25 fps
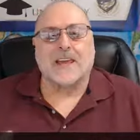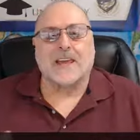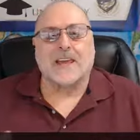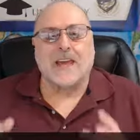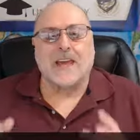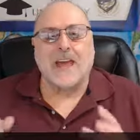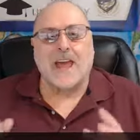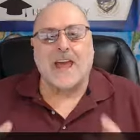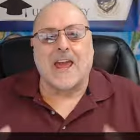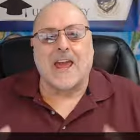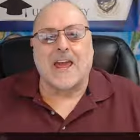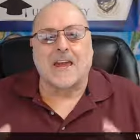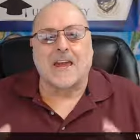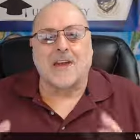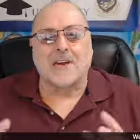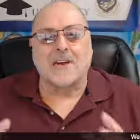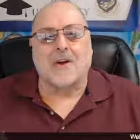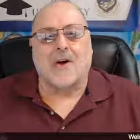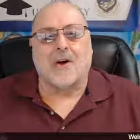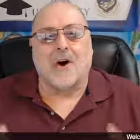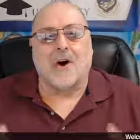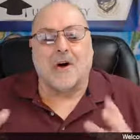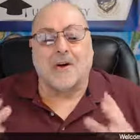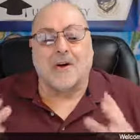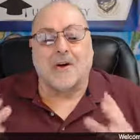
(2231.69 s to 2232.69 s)
get a
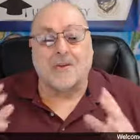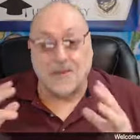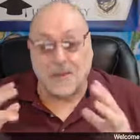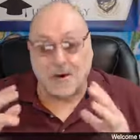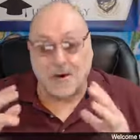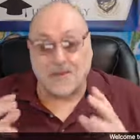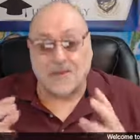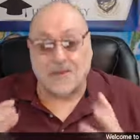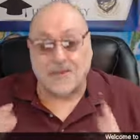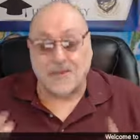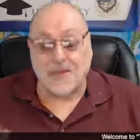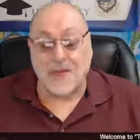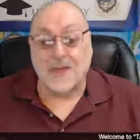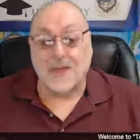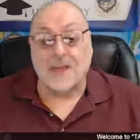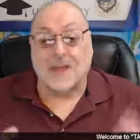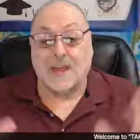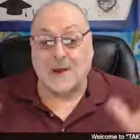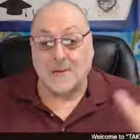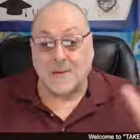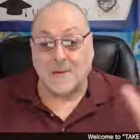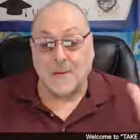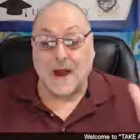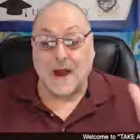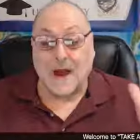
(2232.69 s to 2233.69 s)
handle on their
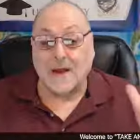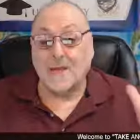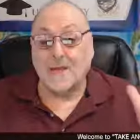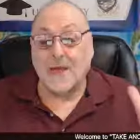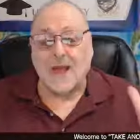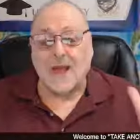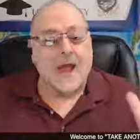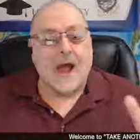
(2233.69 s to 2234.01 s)
thinking, right?